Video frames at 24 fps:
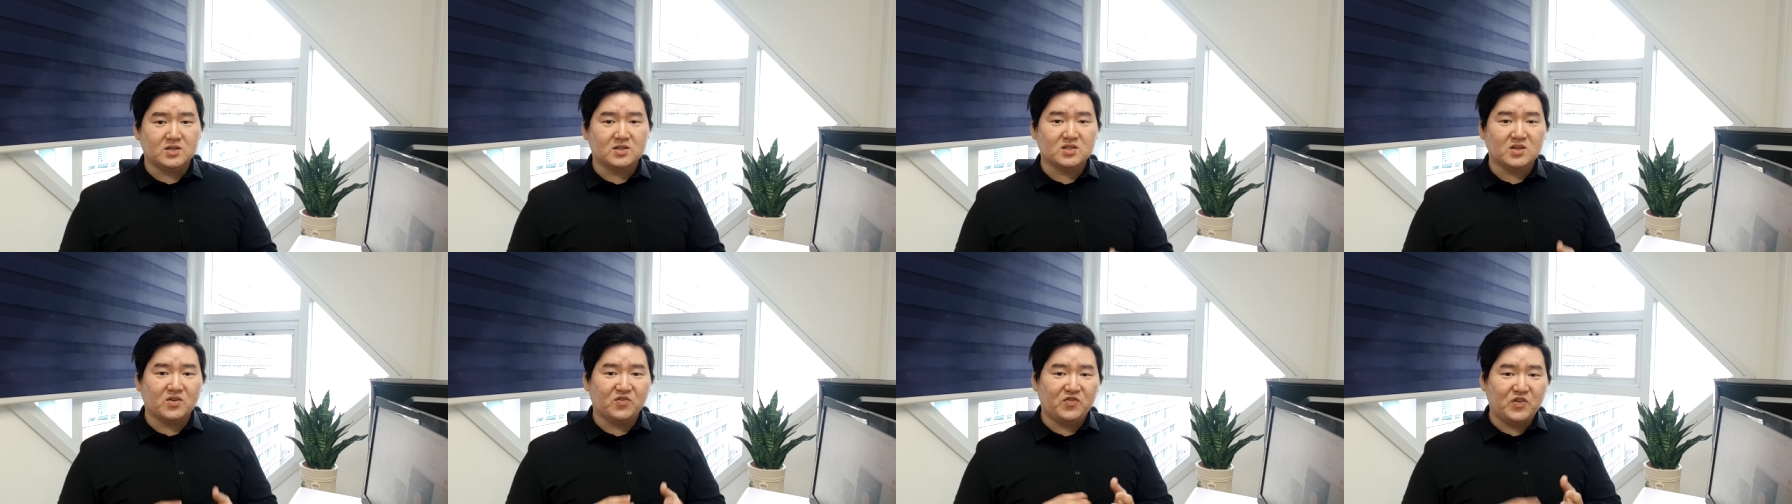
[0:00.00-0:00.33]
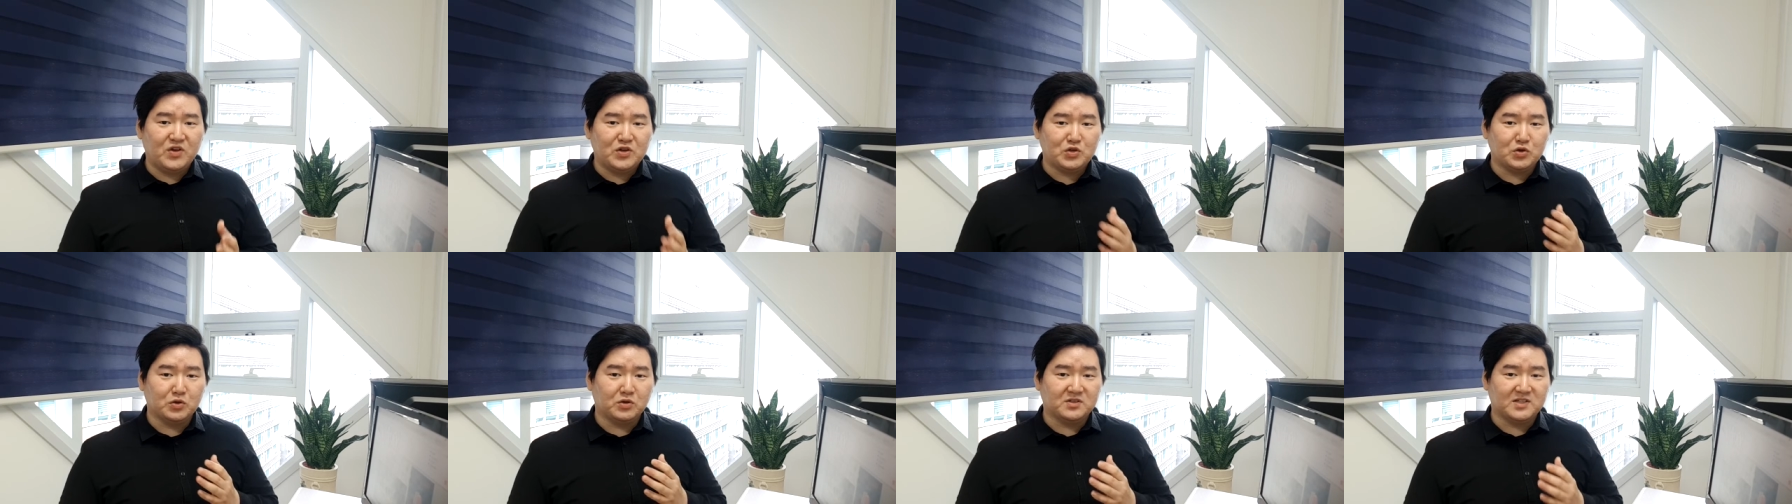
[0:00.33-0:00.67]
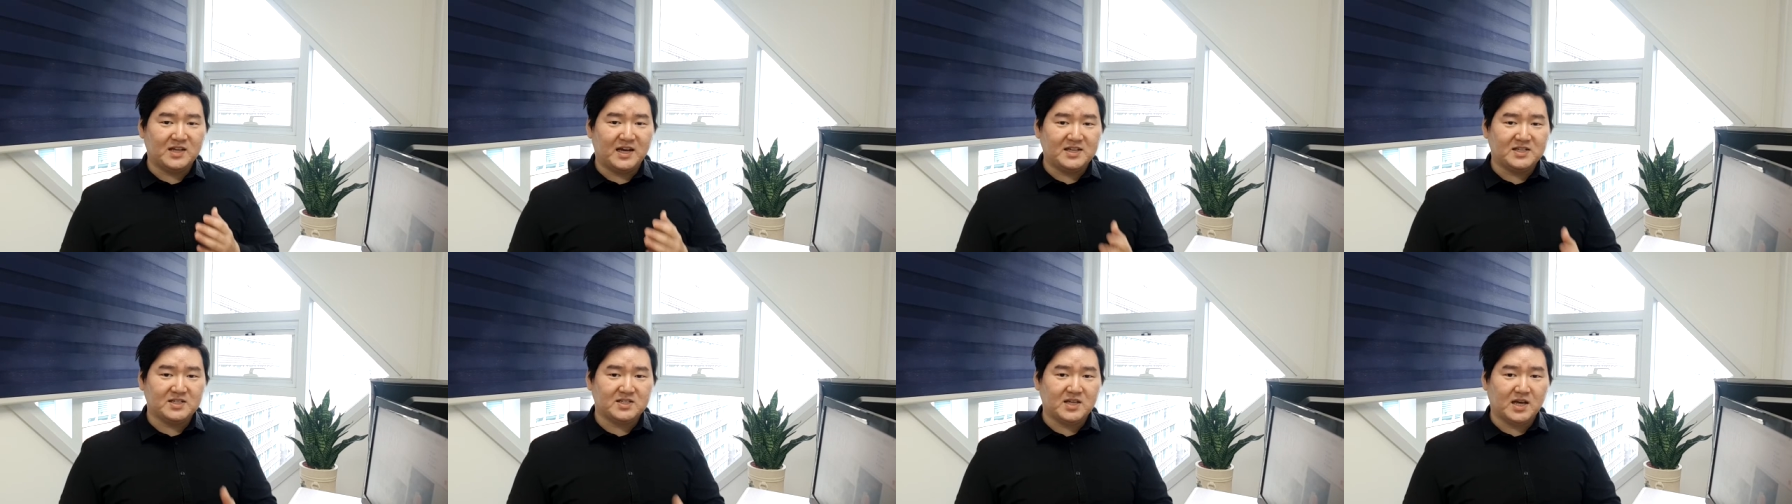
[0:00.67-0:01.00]
This is a
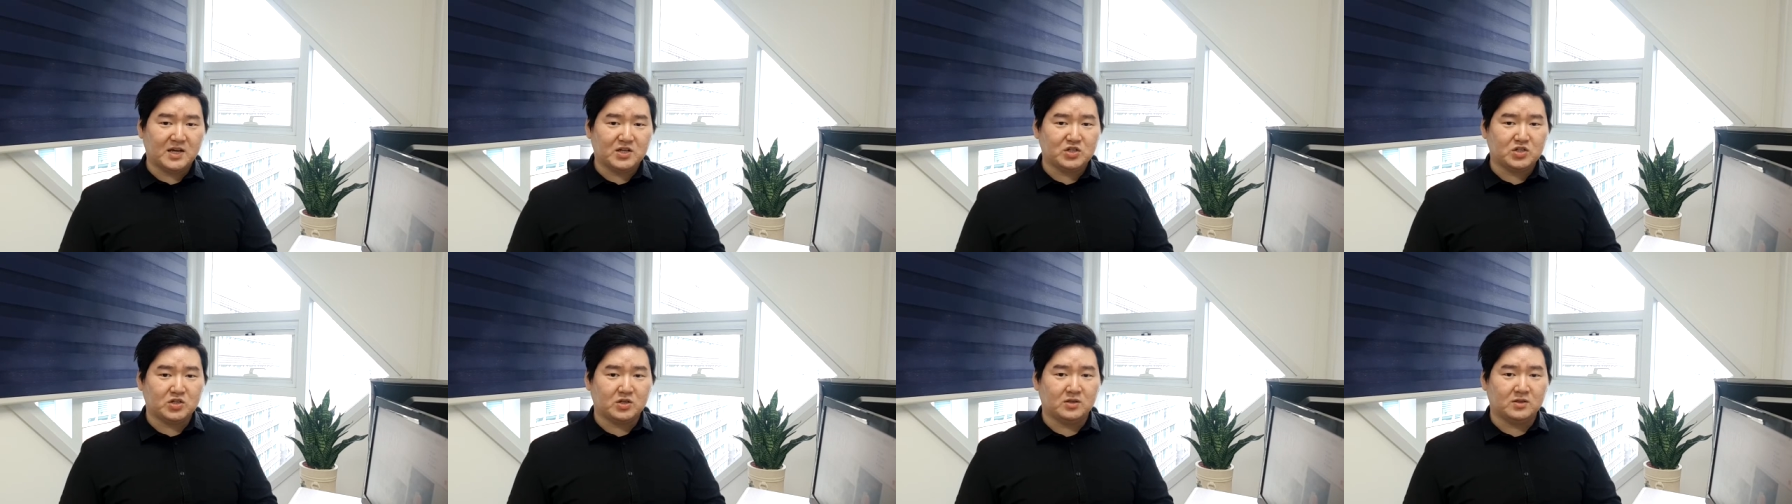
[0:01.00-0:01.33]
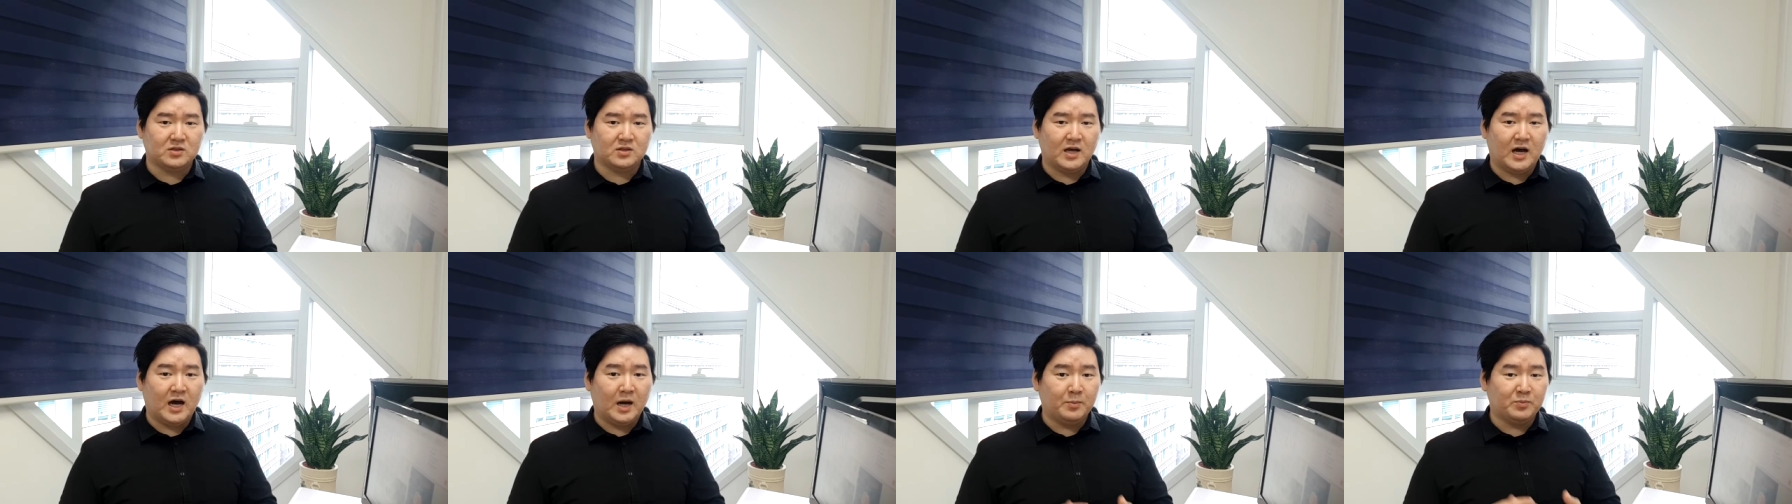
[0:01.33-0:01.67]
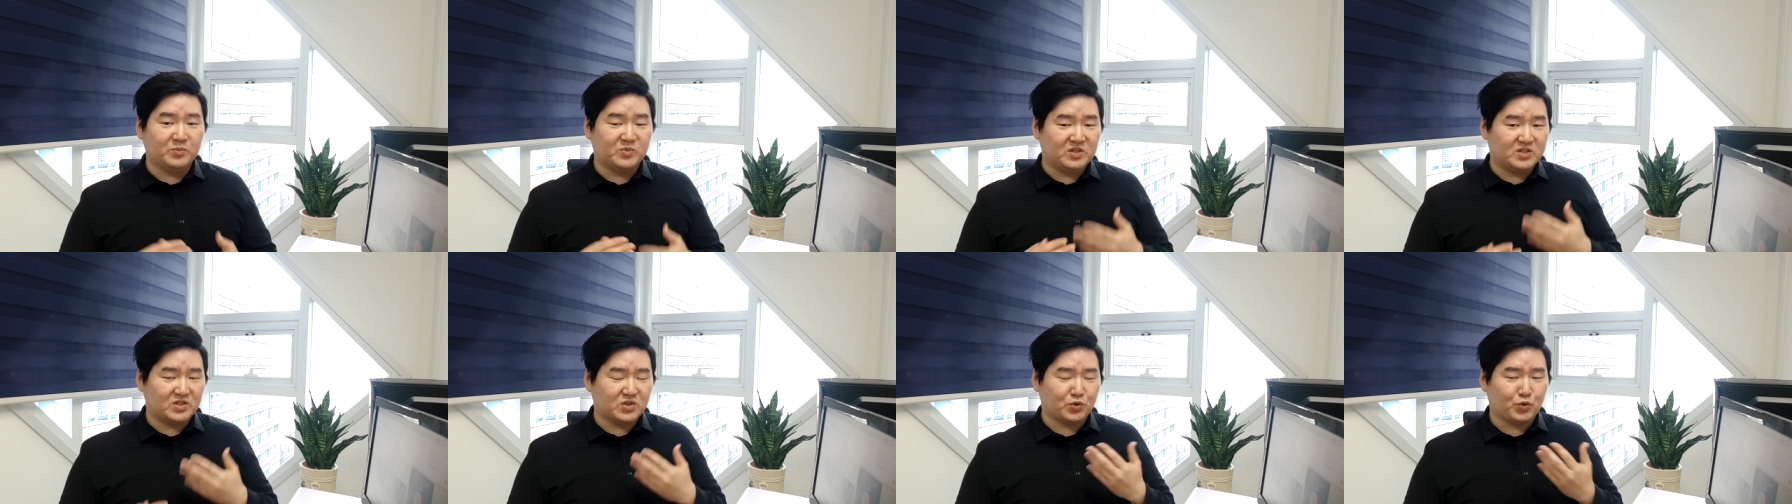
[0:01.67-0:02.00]
visual
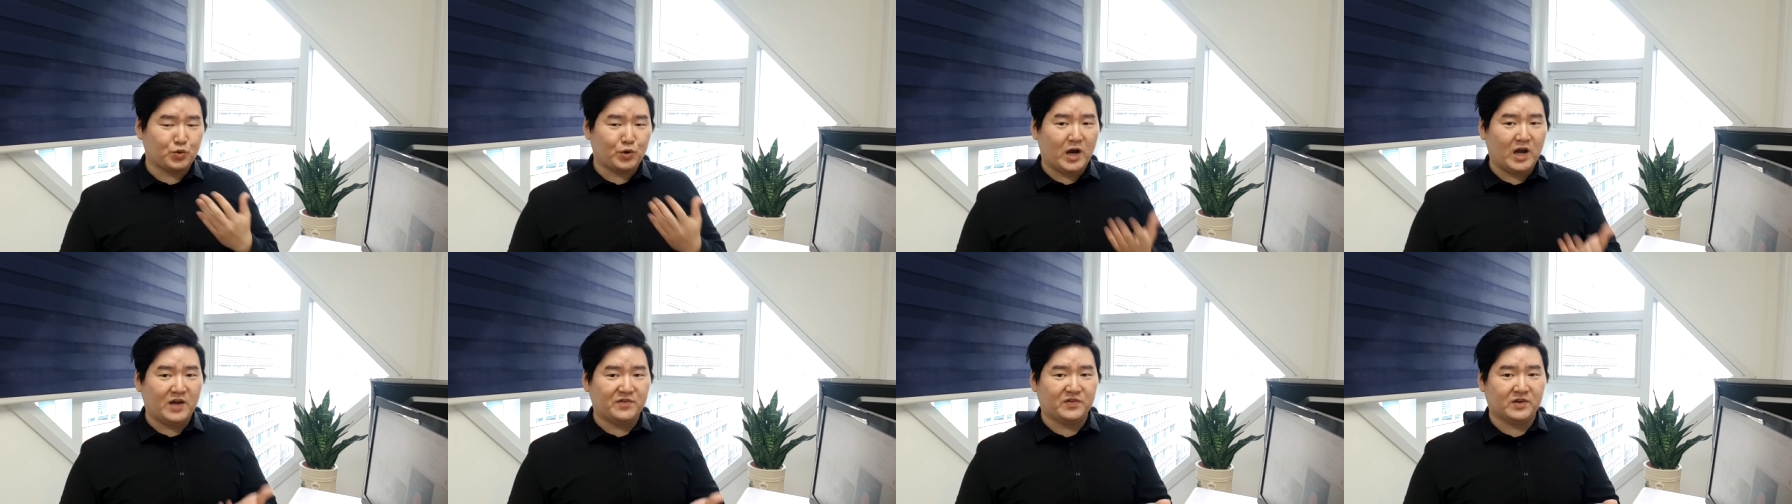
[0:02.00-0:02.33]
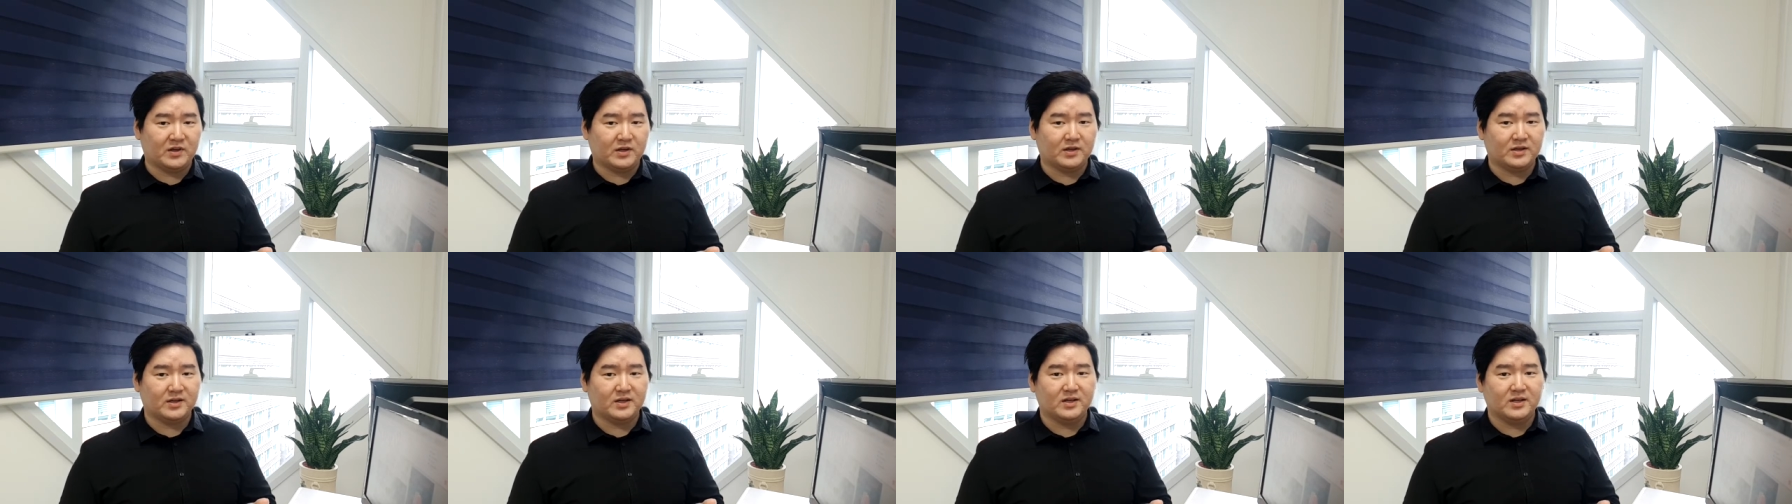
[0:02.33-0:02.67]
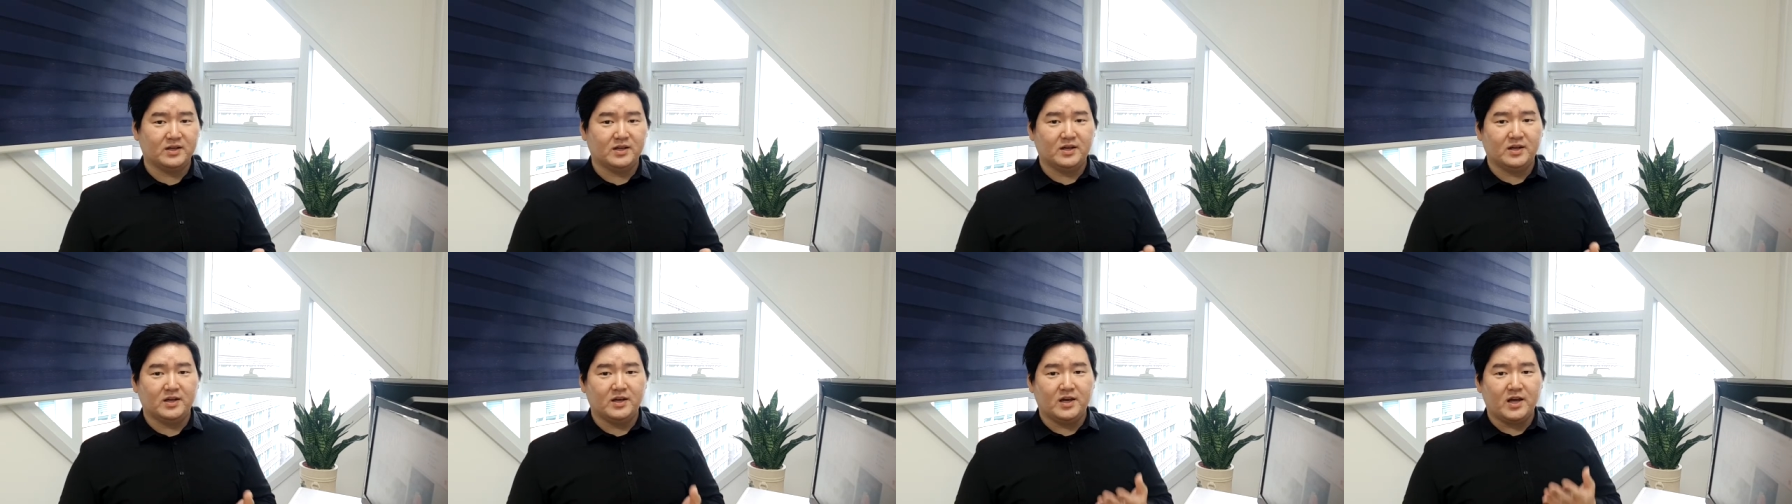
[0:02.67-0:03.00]
dissection I'm describing.